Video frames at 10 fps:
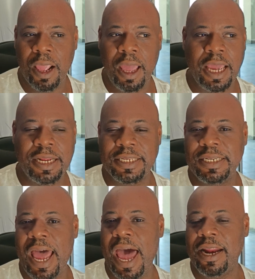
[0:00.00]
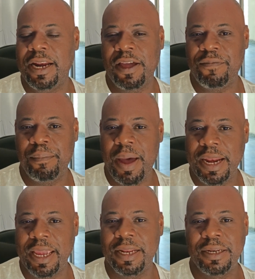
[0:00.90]
It is not enough
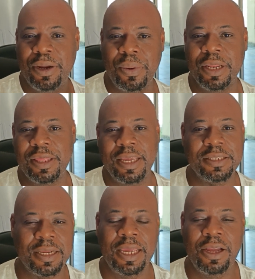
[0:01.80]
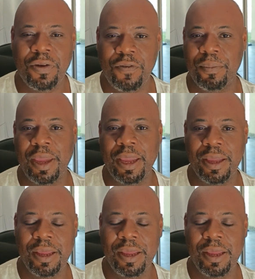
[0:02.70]
money in doing things illegal for me.